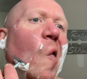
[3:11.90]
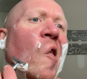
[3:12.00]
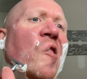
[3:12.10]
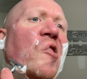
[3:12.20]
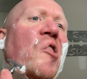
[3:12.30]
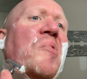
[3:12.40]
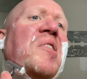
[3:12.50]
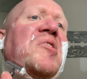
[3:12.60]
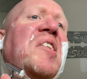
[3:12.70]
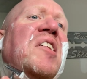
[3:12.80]
As
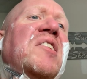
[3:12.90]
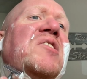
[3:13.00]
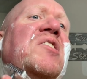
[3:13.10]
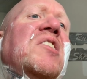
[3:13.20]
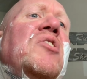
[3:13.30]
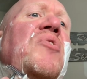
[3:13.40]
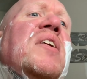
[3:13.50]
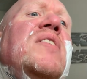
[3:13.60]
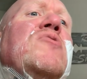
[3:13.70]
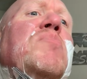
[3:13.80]
always, I'll list the
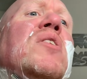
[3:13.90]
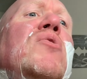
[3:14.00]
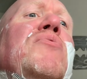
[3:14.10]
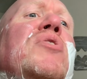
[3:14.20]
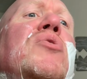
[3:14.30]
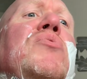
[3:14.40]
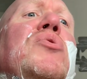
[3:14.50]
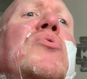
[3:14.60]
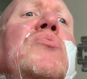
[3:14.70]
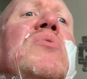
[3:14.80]
ingredients below for you
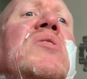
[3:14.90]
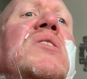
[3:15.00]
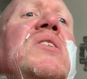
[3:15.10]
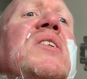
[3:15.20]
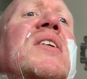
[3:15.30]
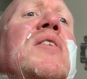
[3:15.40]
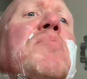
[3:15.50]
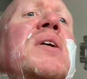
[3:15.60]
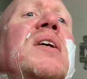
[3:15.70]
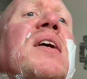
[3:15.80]
to take a
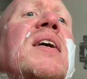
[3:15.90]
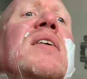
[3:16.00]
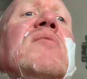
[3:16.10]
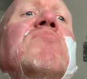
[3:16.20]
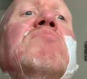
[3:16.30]
peek at.